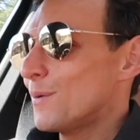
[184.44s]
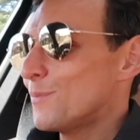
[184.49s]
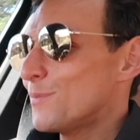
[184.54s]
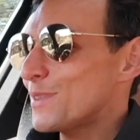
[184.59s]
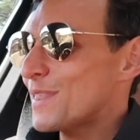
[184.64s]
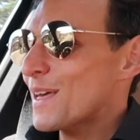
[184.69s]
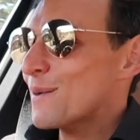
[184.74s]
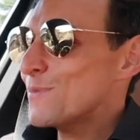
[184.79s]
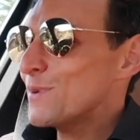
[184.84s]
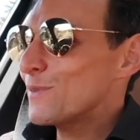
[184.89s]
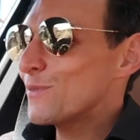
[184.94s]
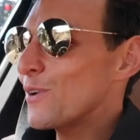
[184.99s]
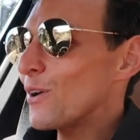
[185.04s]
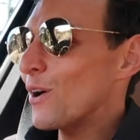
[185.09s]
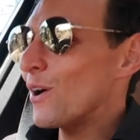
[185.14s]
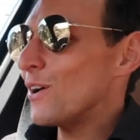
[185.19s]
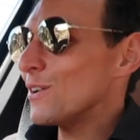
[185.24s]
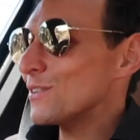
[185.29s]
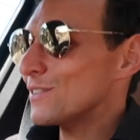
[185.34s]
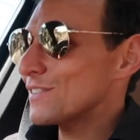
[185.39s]
But then we've
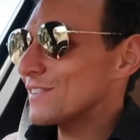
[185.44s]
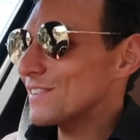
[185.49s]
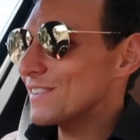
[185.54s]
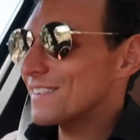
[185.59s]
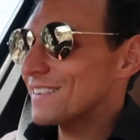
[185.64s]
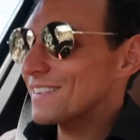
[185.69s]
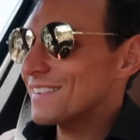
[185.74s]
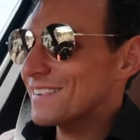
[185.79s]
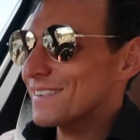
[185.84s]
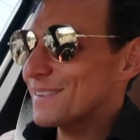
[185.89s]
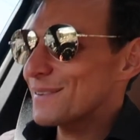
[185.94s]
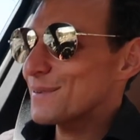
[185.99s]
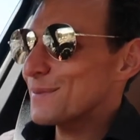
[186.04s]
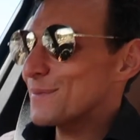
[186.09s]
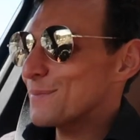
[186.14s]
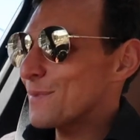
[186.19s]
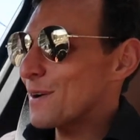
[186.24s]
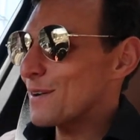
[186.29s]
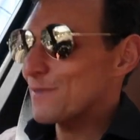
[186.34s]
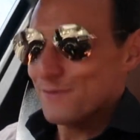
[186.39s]
got
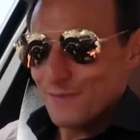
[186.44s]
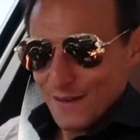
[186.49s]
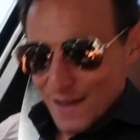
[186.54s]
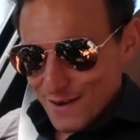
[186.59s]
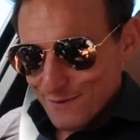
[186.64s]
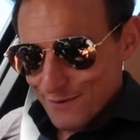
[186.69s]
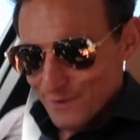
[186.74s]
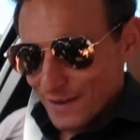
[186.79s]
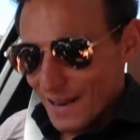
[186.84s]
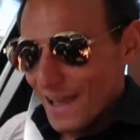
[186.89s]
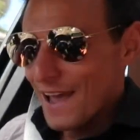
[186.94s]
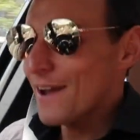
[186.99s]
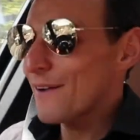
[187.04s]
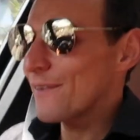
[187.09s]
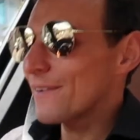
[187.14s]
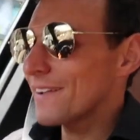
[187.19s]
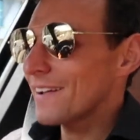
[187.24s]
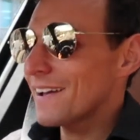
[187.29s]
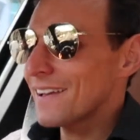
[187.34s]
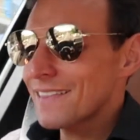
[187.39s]
my favorite
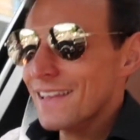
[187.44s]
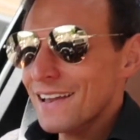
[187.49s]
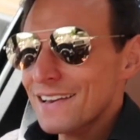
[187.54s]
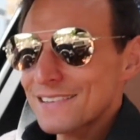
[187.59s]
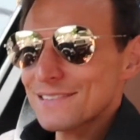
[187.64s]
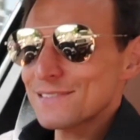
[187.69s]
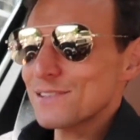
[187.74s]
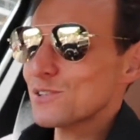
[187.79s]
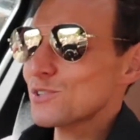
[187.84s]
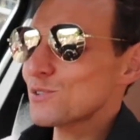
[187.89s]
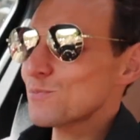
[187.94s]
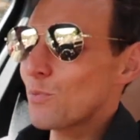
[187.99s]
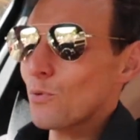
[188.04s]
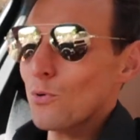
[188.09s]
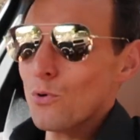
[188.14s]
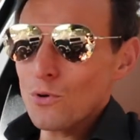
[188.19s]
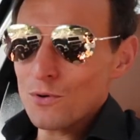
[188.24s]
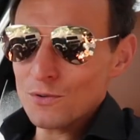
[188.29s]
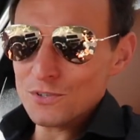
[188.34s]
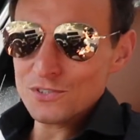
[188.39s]
area, and that is the
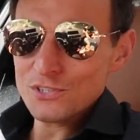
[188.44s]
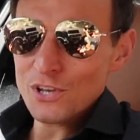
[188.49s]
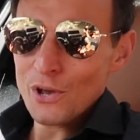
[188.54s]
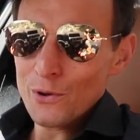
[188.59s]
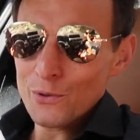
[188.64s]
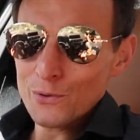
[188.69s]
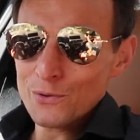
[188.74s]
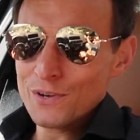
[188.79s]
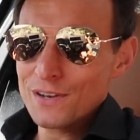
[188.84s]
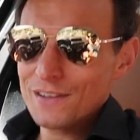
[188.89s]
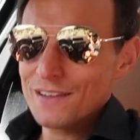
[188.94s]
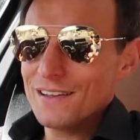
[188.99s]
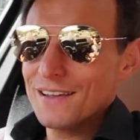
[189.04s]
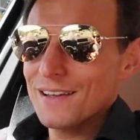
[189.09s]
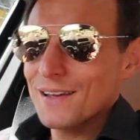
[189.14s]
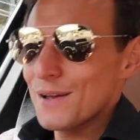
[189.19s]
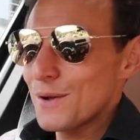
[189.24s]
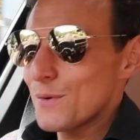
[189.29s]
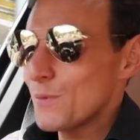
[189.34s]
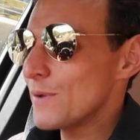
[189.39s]
Sport
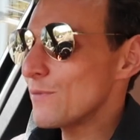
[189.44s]
Zone.